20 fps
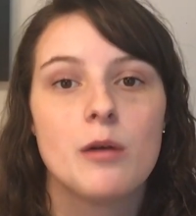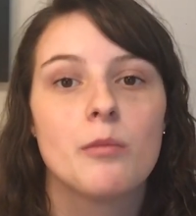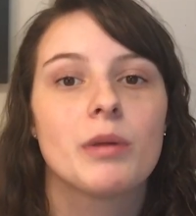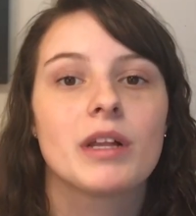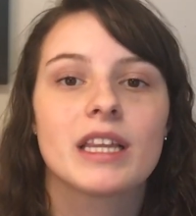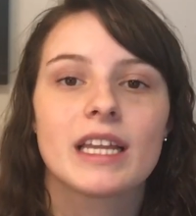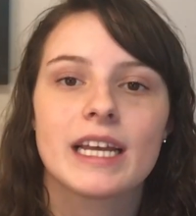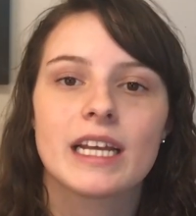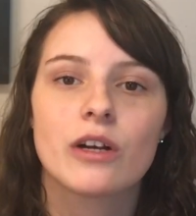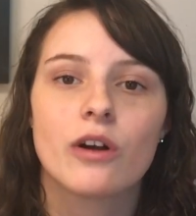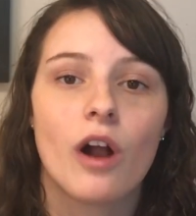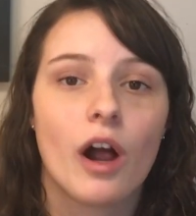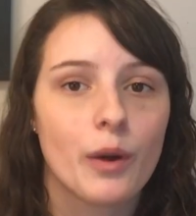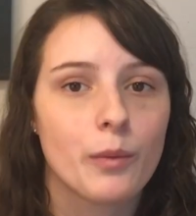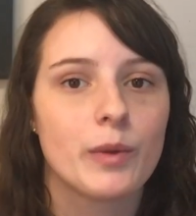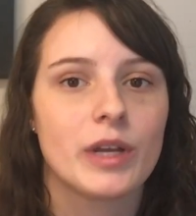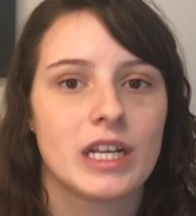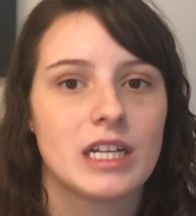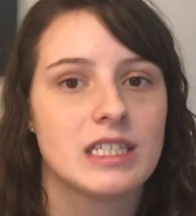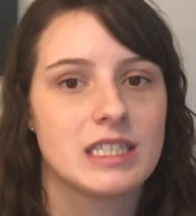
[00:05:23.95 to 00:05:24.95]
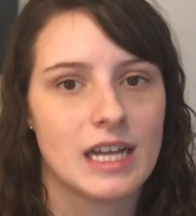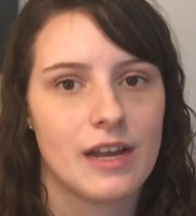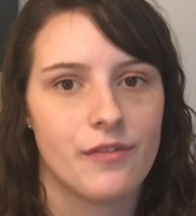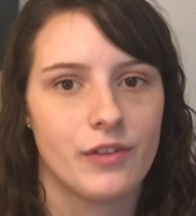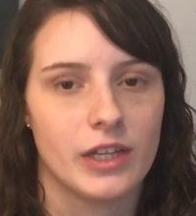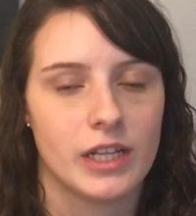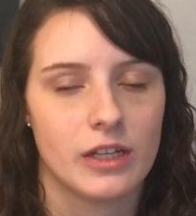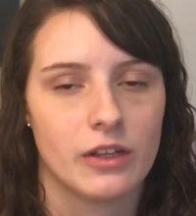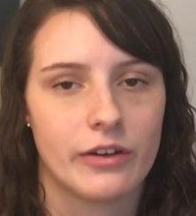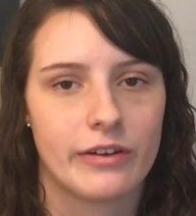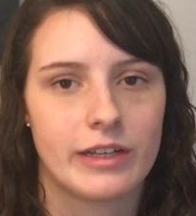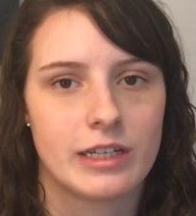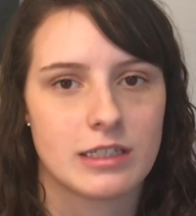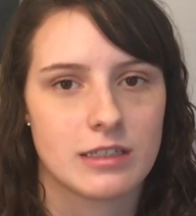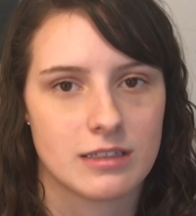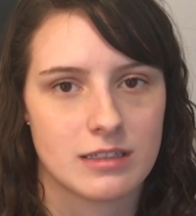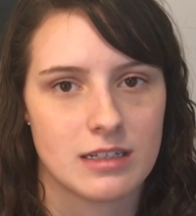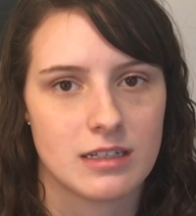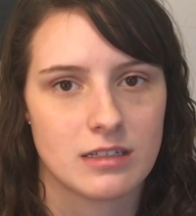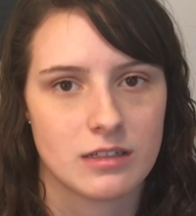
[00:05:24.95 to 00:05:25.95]
But later on, we can definitely look
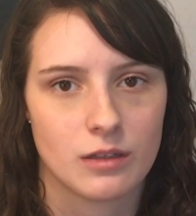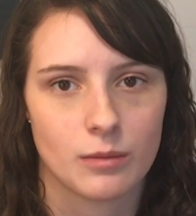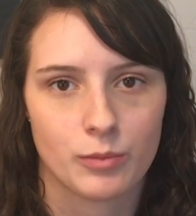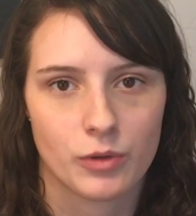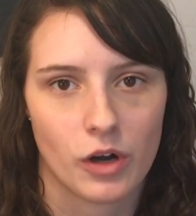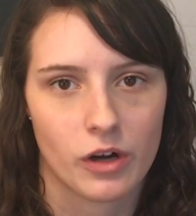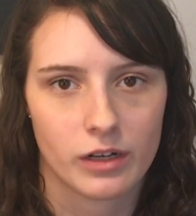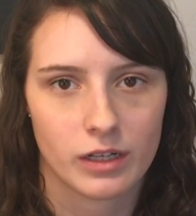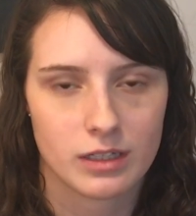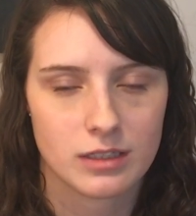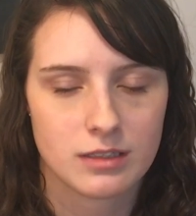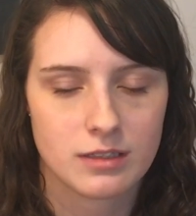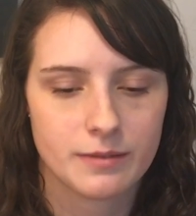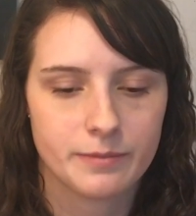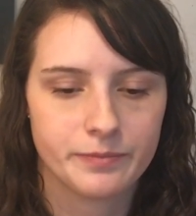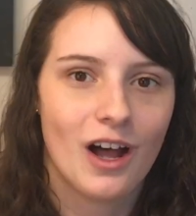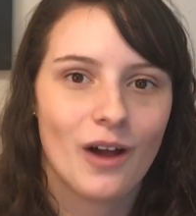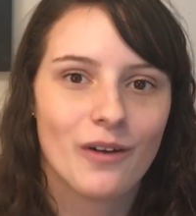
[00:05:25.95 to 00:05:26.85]
into seasonal products.